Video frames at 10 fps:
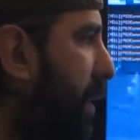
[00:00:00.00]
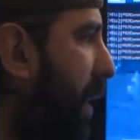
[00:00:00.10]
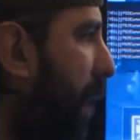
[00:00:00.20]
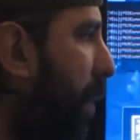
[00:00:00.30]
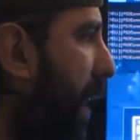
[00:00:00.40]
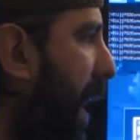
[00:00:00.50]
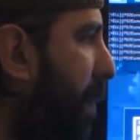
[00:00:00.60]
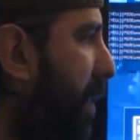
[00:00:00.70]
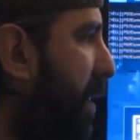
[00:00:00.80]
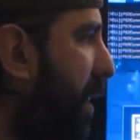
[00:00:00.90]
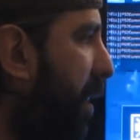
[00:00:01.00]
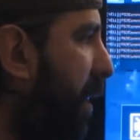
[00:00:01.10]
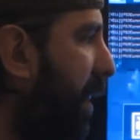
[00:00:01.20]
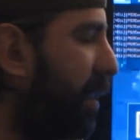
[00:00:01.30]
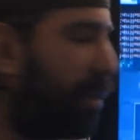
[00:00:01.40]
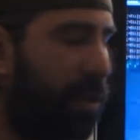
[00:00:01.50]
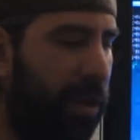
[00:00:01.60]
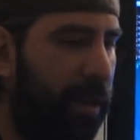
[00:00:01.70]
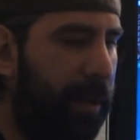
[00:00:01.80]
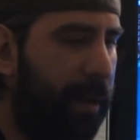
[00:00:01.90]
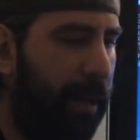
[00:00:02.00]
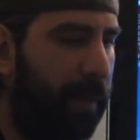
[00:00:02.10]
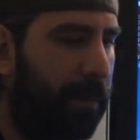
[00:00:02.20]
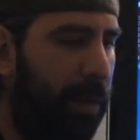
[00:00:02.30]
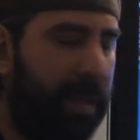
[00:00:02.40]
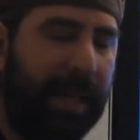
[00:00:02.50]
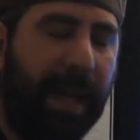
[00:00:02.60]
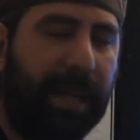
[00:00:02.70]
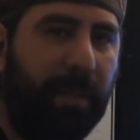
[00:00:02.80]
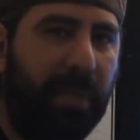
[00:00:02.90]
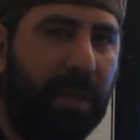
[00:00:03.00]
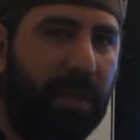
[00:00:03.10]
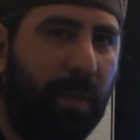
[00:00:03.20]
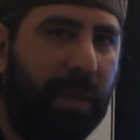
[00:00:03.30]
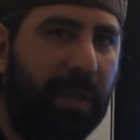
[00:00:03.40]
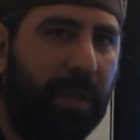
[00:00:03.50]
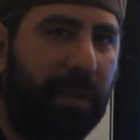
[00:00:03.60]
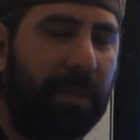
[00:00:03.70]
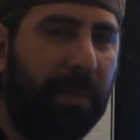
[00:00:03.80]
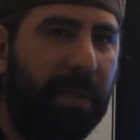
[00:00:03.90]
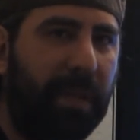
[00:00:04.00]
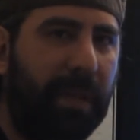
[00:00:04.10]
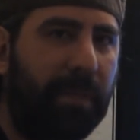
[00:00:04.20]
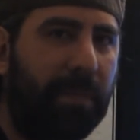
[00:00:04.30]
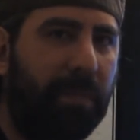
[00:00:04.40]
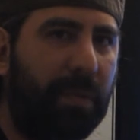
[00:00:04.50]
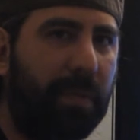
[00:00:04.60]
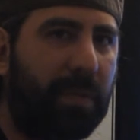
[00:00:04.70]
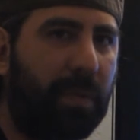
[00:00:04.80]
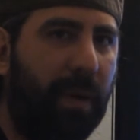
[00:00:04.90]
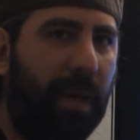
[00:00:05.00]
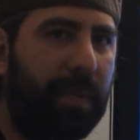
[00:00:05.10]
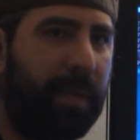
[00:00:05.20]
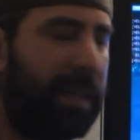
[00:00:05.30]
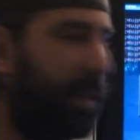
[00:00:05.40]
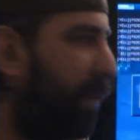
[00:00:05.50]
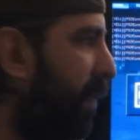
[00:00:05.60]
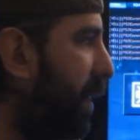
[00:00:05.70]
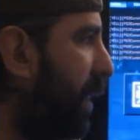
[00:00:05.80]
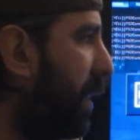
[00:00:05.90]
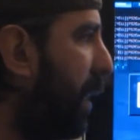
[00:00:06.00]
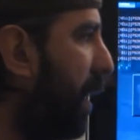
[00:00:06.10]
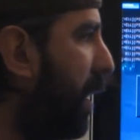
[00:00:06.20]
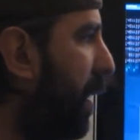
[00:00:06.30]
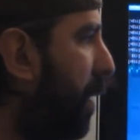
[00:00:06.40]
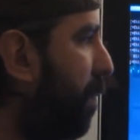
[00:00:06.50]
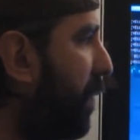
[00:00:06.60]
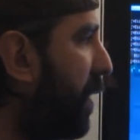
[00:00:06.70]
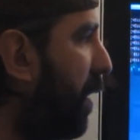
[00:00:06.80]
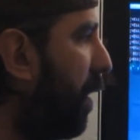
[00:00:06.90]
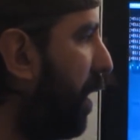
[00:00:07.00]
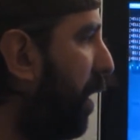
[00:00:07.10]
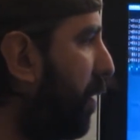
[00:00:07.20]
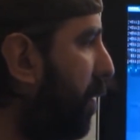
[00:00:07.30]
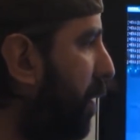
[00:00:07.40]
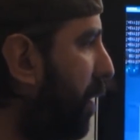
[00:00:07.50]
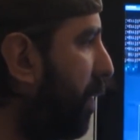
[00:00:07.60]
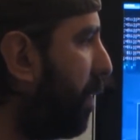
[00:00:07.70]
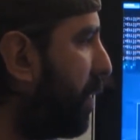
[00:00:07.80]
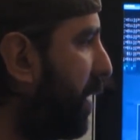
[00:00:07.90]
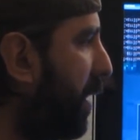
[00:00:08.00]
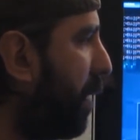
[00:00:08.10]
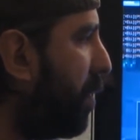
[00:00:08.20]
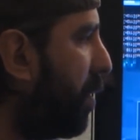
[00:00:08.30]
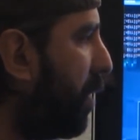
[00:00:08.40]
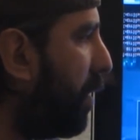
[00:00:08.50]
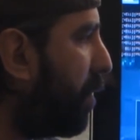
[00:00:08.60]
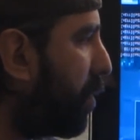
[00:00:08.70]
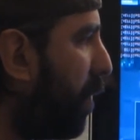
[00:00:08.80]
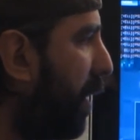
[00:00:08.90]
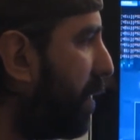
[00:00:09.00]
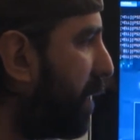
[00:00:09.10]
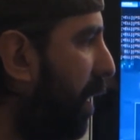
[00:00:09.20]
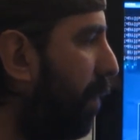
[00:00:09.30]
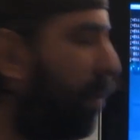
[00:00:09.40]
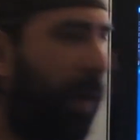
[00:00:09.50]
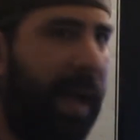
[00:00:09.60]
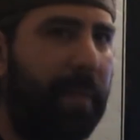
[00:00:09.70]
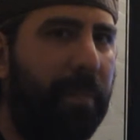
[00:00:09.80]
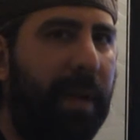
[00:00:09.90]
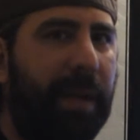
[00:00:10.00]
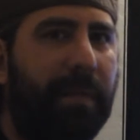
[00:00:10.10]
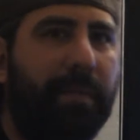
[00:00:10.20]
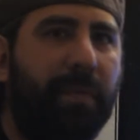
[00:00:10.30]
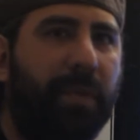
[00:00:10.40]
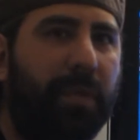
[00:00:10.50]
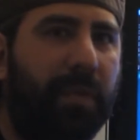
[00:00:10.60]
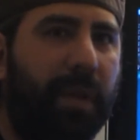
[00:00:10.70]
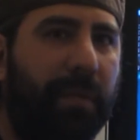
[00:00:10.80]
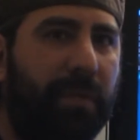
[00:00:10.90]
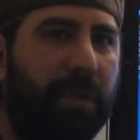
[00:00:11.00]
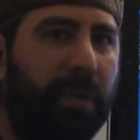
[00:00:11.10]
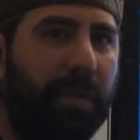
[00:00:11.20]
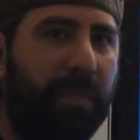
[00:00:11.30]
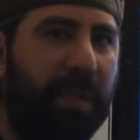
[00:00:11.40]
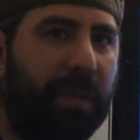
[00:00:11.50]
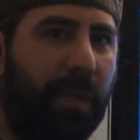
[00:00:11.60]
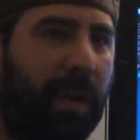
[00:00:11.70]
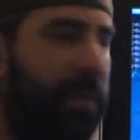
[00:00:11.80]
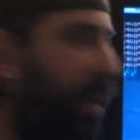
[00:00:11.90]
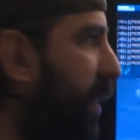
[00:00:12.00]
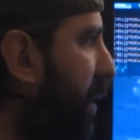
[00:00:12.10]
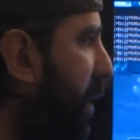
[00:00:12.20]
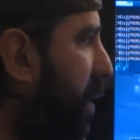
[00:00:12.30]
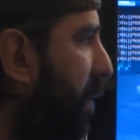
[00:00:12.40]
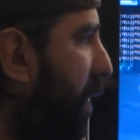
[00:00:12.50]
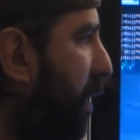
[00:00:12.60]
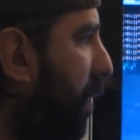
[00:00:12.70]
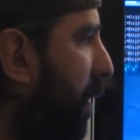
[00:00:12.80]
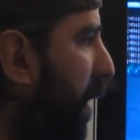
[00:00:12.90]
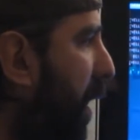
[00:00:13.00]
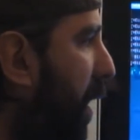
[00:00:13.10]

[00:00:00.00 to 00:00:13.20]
Now what happens there, it's good for attacking because you want the increased mobility from multiple squads, but in defending, the TIW other squads got overran by Future Crew's B squad. If you can continue the video,